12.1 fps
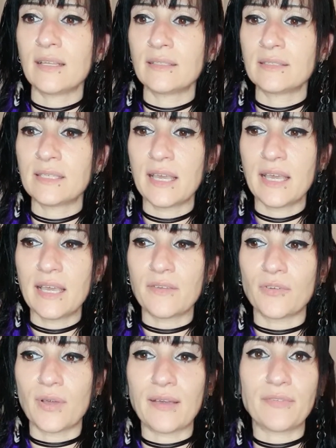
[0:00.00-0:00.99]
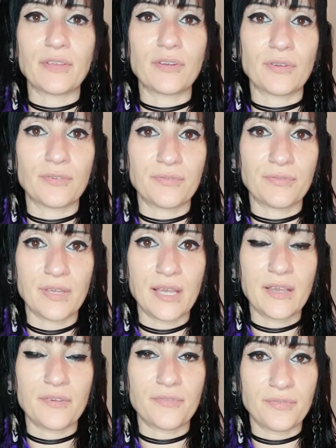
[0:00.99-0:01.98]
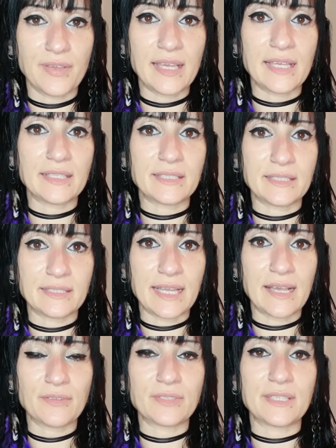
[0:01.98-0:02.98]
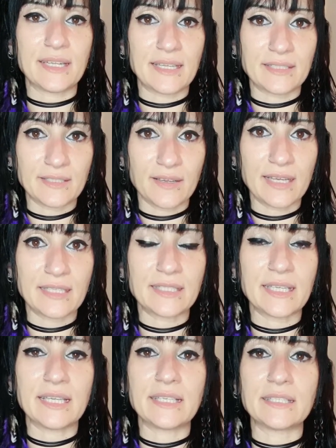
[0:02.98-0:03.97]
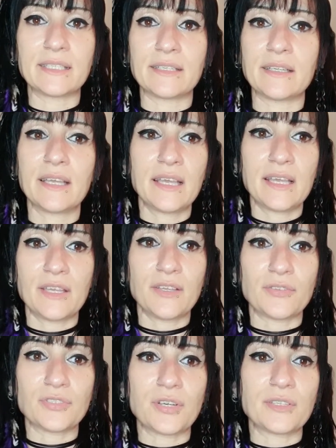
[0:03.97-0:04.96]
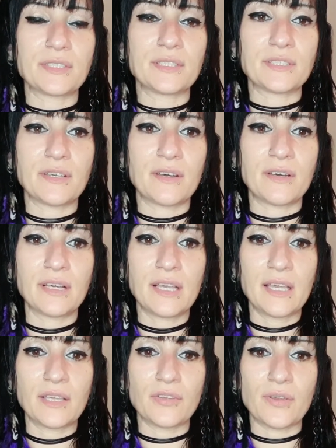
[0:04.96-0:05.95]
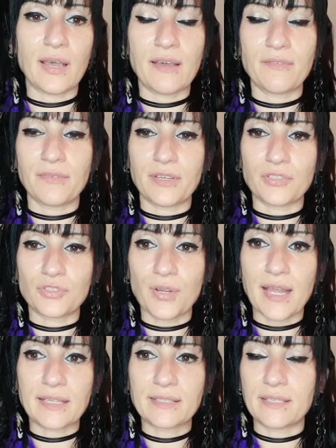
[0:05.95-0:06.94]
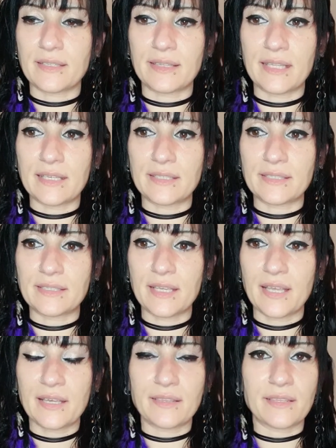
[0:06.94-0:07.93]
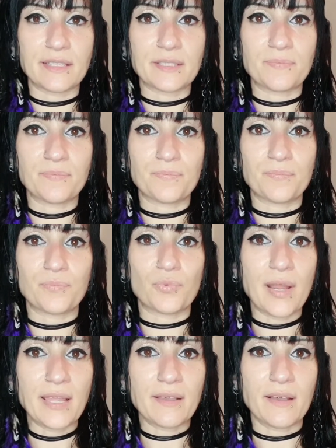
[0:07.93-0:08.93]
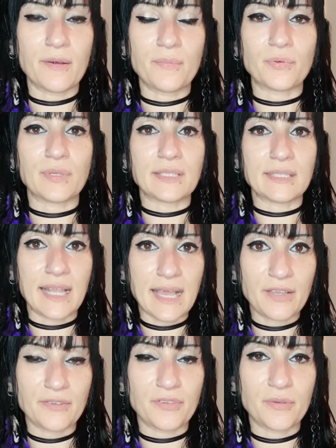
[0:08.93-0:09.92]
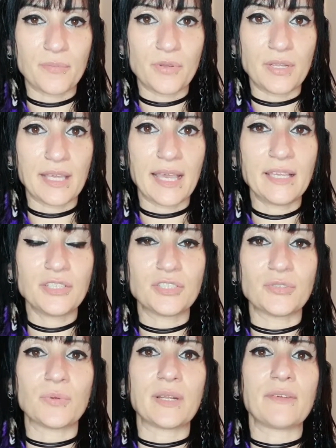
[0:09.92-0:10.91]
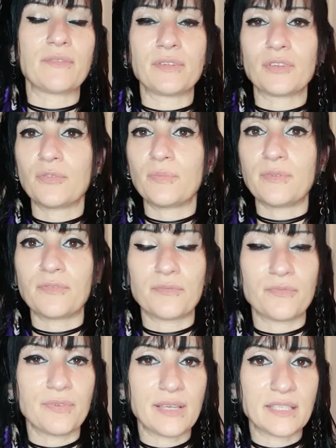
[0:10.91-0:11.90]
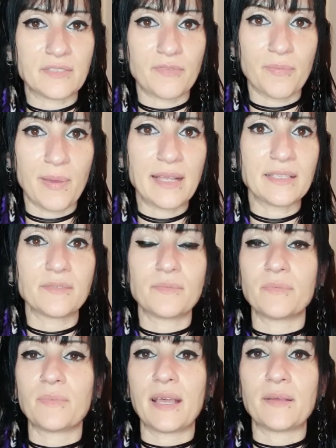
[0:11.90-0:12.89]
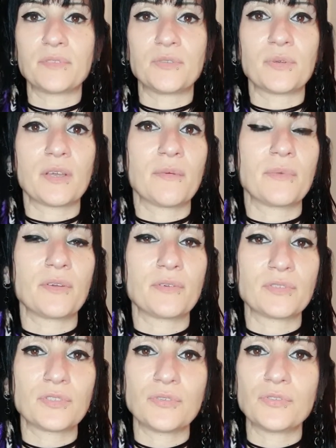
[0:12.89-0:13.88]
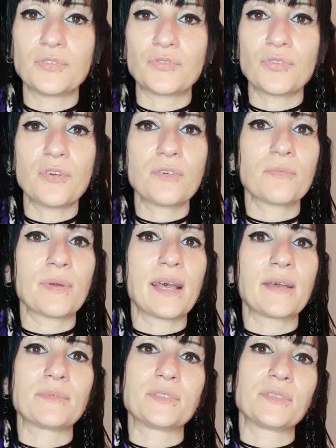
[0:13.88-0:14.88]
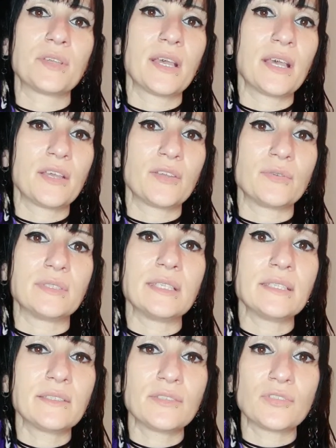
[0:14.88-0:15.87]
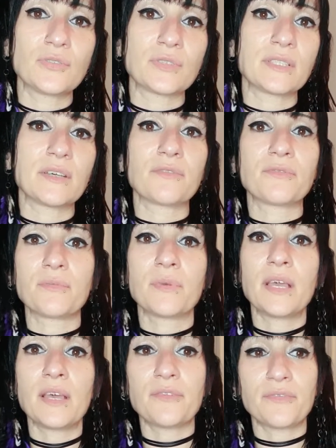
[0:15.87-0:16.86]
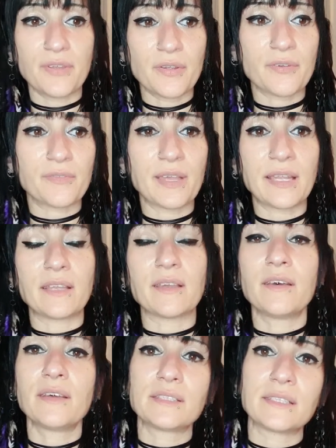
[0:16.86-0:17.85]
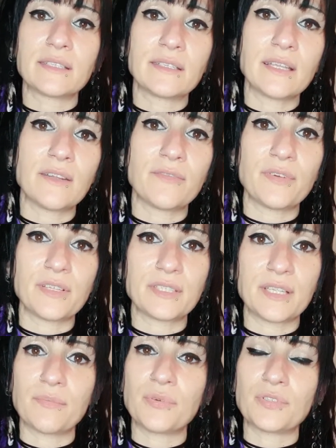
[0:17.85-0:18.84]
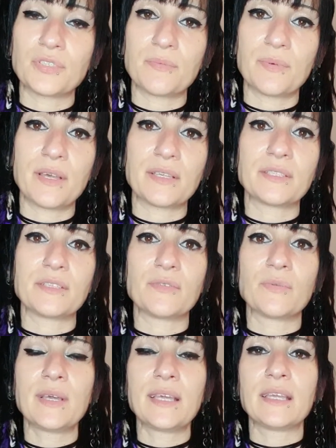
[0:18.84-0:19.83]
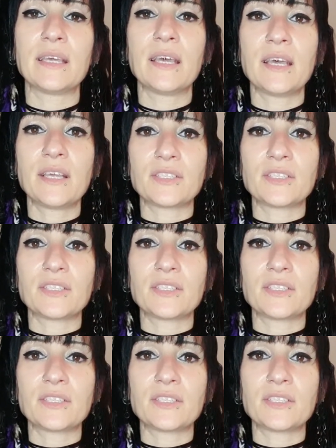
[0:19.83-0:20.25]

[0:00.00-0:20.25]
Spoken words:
And if you're having a lot of fears and doubts and anxieties, and you know, chances are you have attracted this breakup or this lack of communication or whatever. It could be from fears of abandonment. Perhaps you're coming on too strong. Perhaps you distance yourself from fear of getting hurt and inadvertently push the person away.